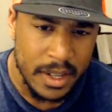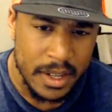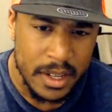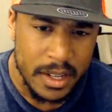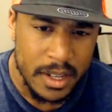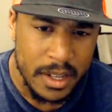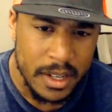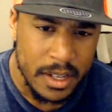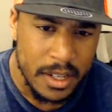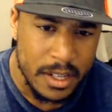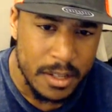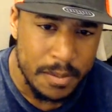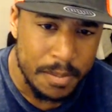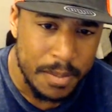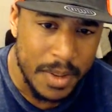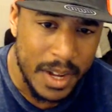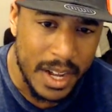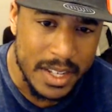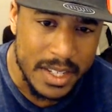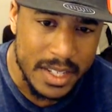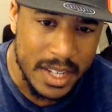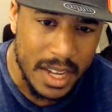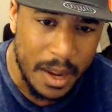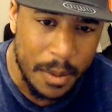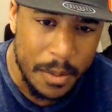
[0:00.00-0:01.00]
It's
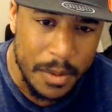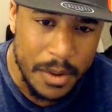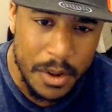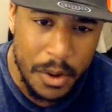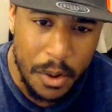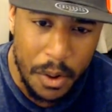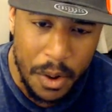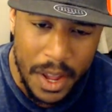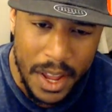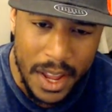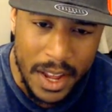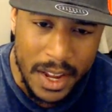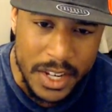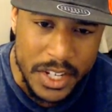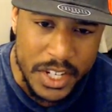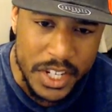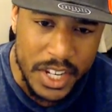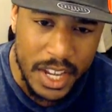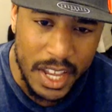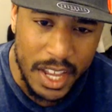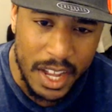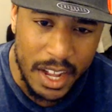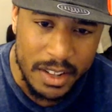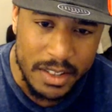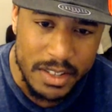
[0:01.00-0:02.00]
about time we go ahead and
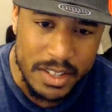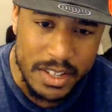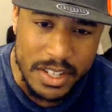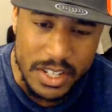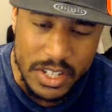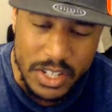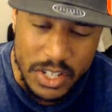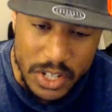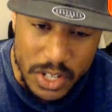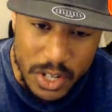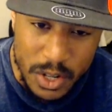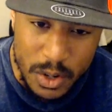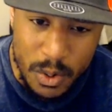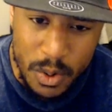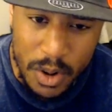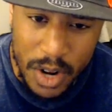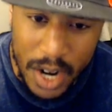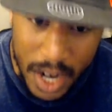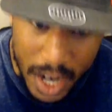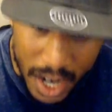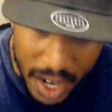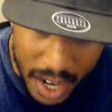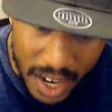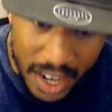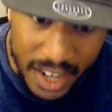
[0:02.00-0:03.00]
check out this new
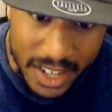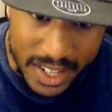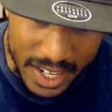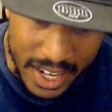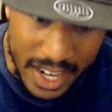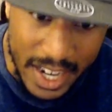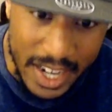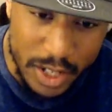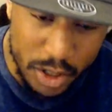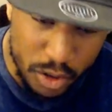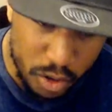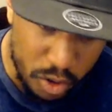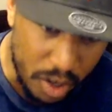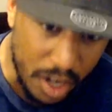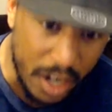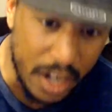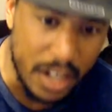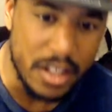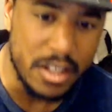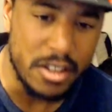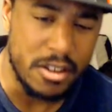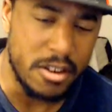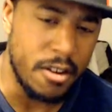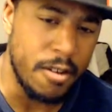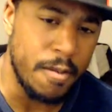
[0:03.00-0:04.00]
Hawkeye
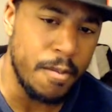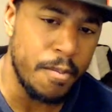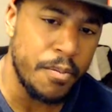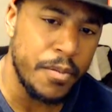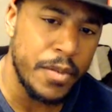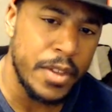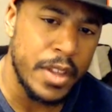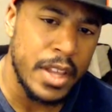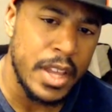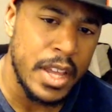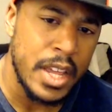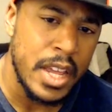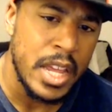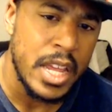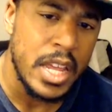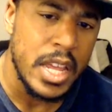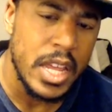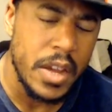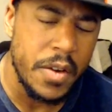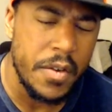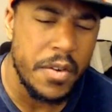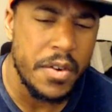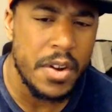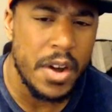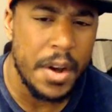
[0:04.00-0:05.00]
trailer.
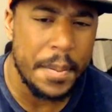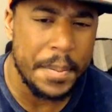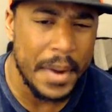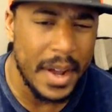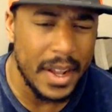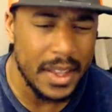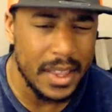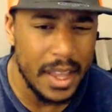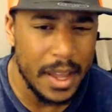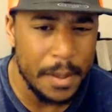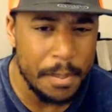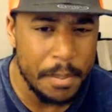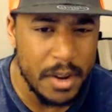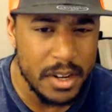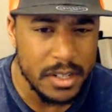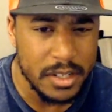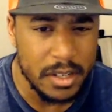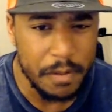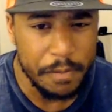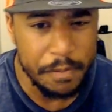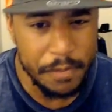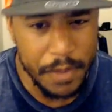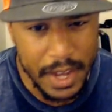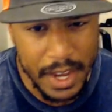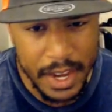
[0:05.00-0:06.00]
Even though I'm not that much a
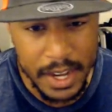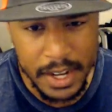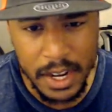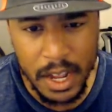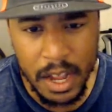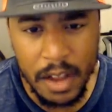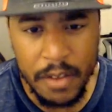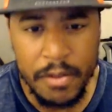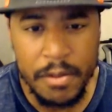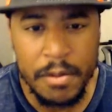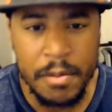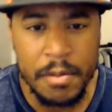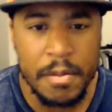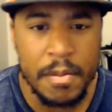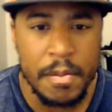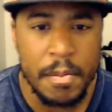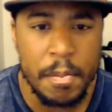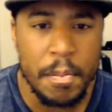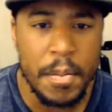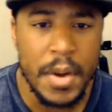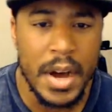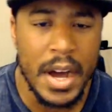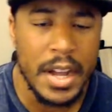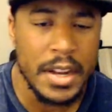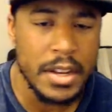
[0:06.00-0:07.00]
fan of him,
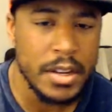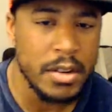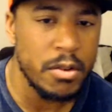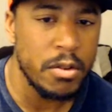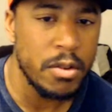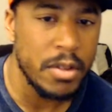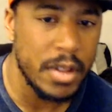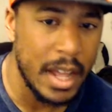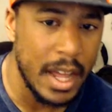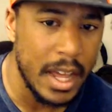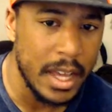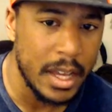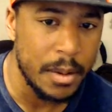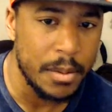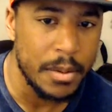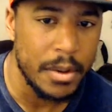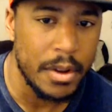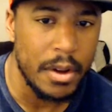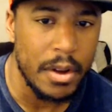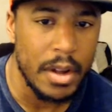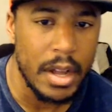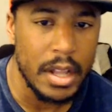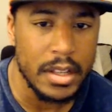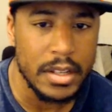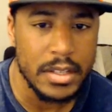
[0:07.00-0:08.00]
but I do like him though.
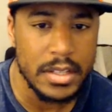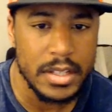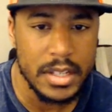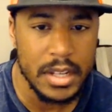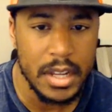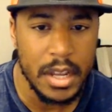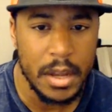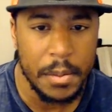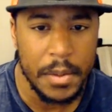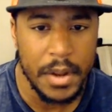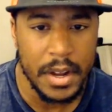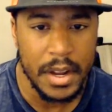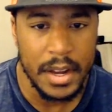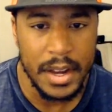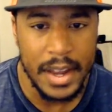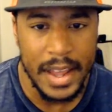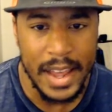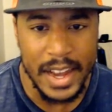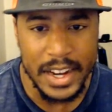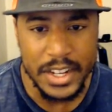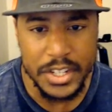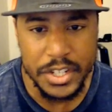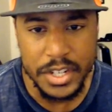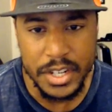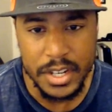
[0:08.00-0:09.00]
After seeing him in
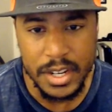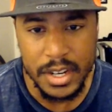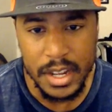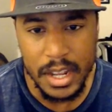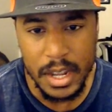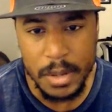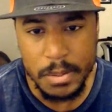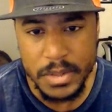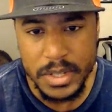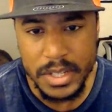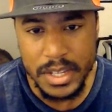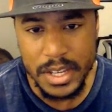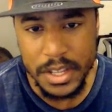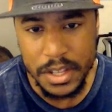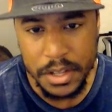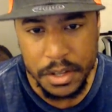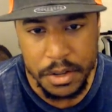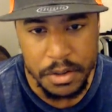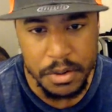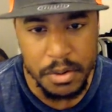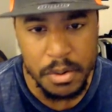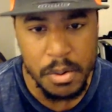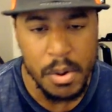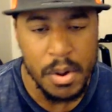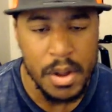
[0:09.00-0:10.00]
action in the
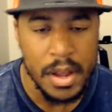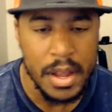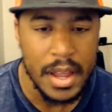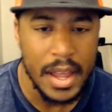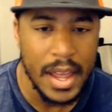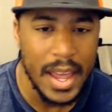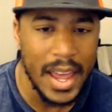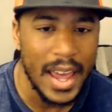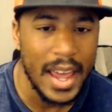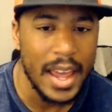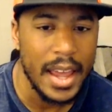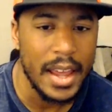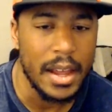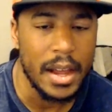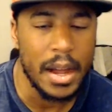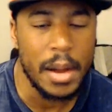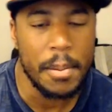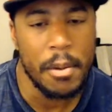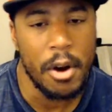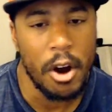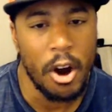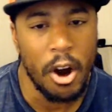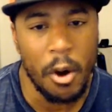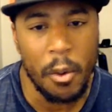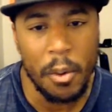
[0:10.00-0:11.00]
MCU, hey, I'm
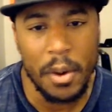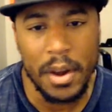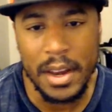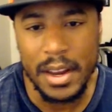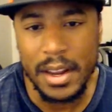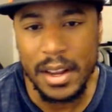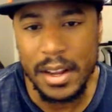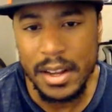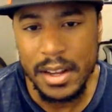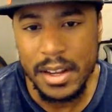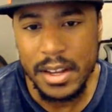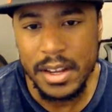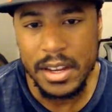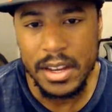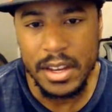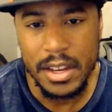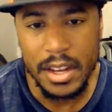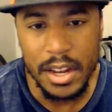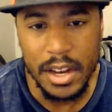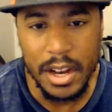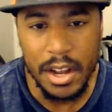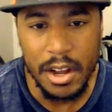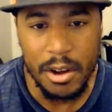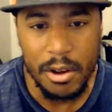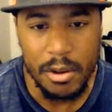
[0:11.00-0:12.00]
already, you
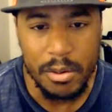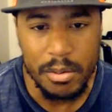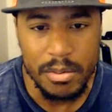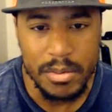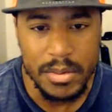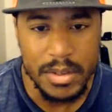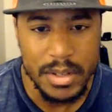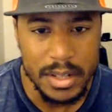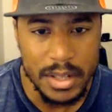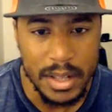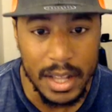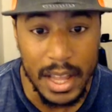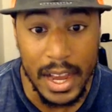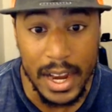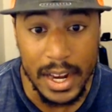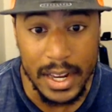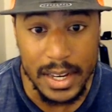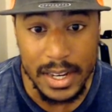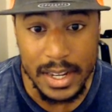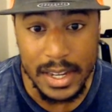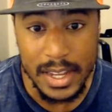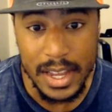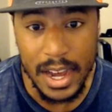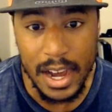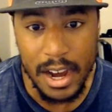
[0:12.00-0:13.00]
know, liking
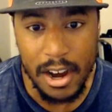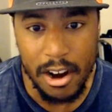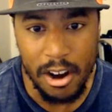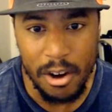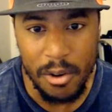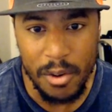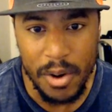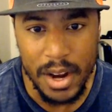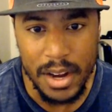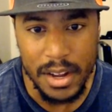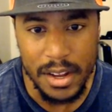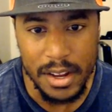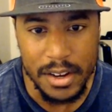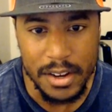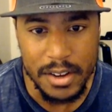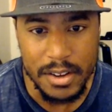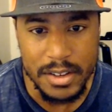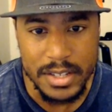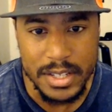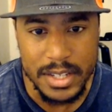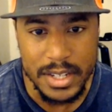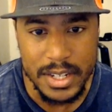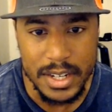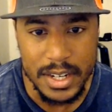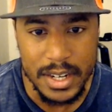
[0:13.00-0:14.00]
the guy already, you know what I'm
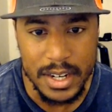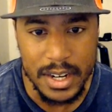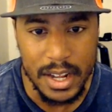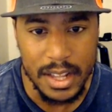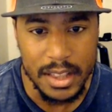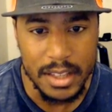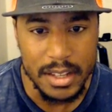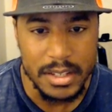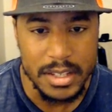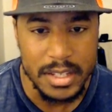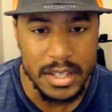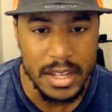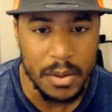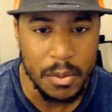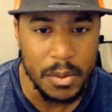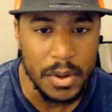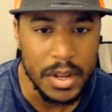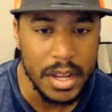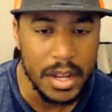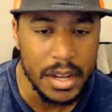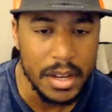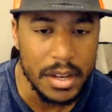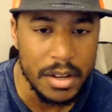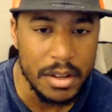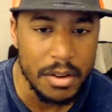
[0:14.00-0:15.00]
saying? After seeing what he
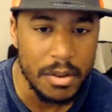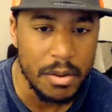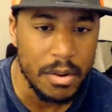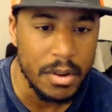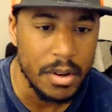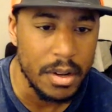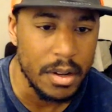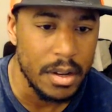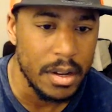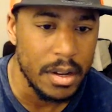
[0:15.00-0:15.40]
can do and,